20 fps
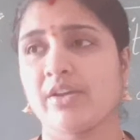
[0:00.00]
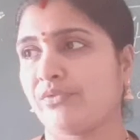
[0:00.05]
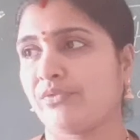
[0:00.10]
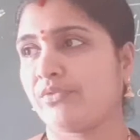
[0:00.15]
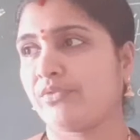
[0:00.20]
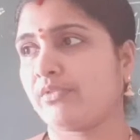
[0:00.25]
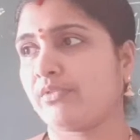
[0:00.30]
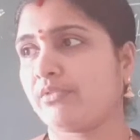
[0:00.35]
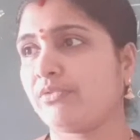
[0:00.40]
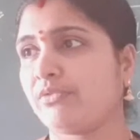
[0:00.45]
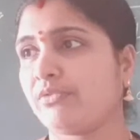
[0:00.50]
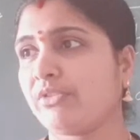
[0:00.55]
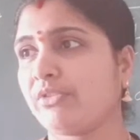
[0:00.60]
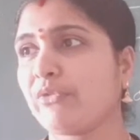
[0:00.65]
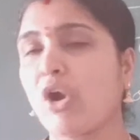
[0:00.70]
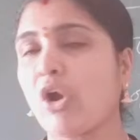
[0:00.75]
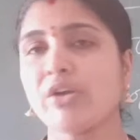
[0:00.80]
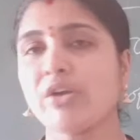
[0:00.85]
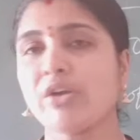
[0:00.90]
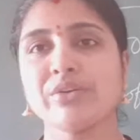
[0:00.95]
If we
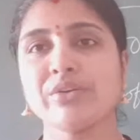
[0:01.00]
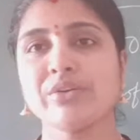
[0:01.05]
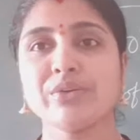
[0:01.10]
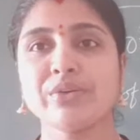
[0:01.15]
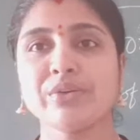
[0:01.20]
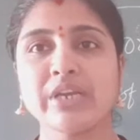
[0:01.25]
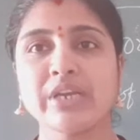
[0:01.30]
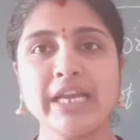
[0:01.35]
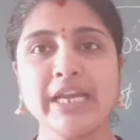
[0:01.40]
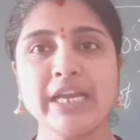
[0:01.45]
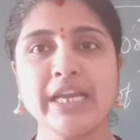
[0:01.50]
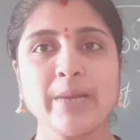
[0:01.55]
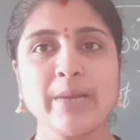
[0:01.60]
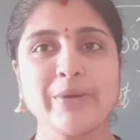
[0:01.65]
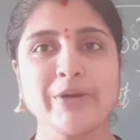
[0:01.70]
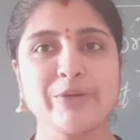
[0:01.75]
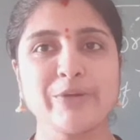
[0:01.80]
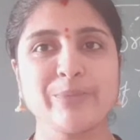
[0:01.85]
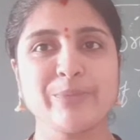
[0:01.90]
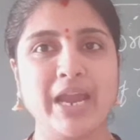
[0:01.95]
want to read
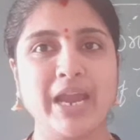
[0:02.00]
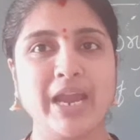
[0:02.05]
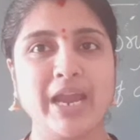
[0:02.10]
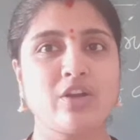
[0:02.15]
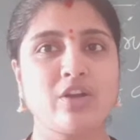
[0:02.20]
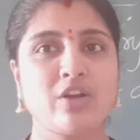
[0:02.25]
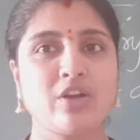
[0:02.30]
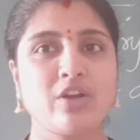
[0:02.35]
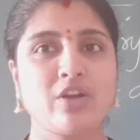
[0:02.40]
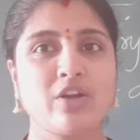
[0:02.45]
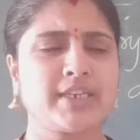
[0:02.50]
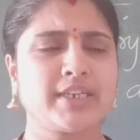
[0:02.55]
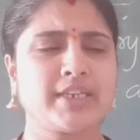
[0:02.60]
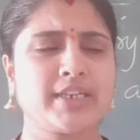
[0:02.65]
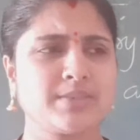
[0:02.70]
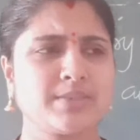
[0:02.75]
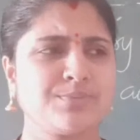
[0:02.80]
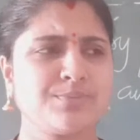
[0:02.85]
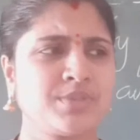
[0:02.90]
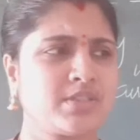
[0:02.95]
about
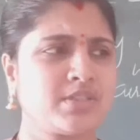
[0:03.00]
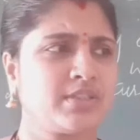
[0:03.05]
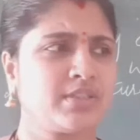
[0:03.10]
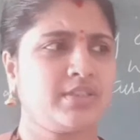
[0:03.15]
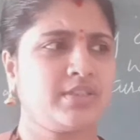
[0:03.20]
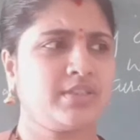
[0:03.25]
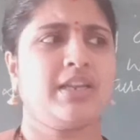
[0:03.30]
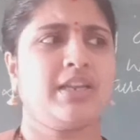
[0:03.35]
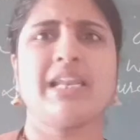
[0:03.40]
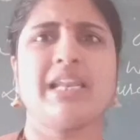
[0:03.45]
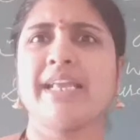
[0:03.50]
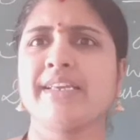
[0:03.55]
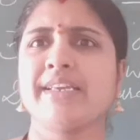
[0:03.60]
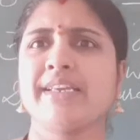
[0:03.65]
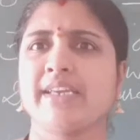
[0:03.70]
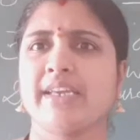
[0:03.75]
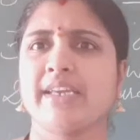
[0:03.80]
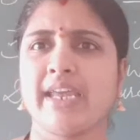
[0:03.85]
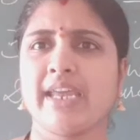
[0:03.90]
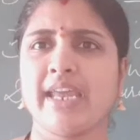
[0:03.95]
microorganisms like
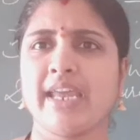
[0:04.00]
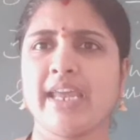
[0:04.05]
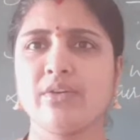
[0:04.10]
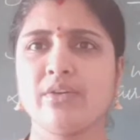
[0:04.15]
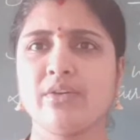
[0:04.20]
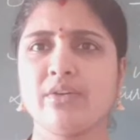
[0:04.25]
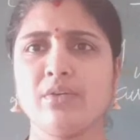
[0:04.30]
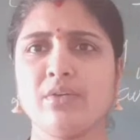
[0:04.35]
air, no?